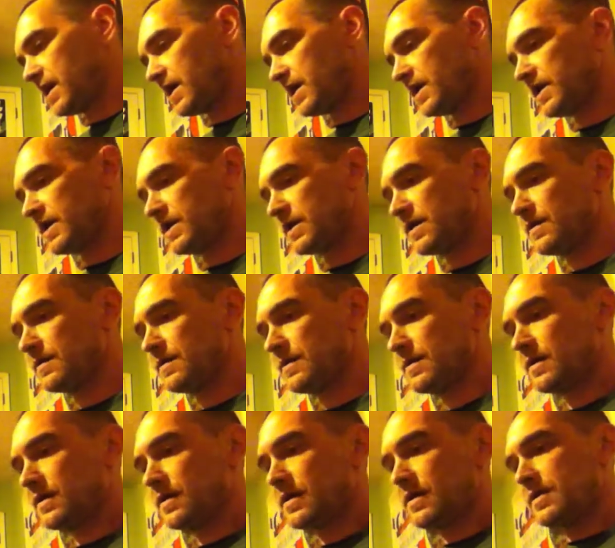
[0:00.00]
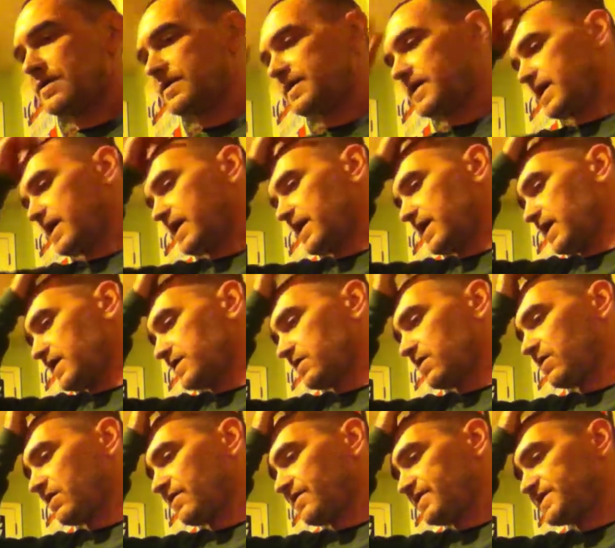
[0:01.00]
Yeah, I like
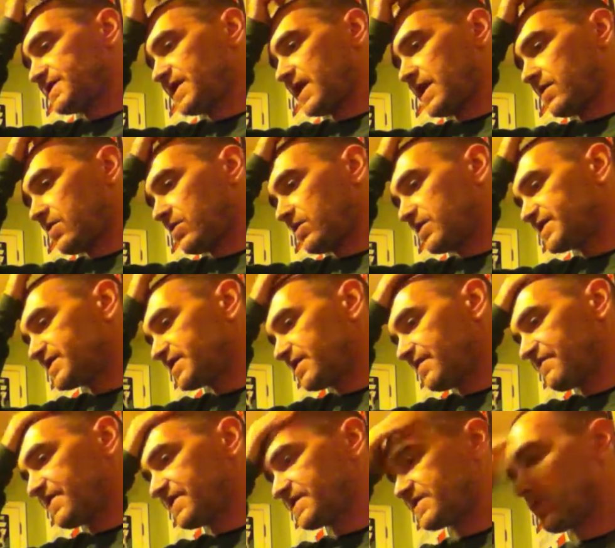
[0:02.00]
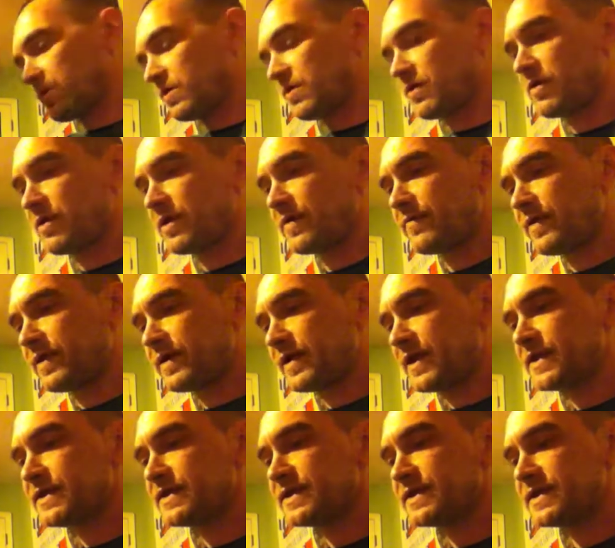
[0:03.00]
all of the side arc stuff that's going on in
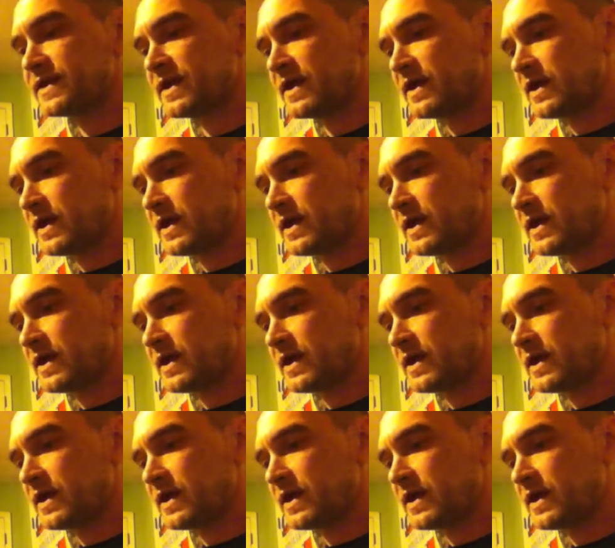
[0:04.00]
this.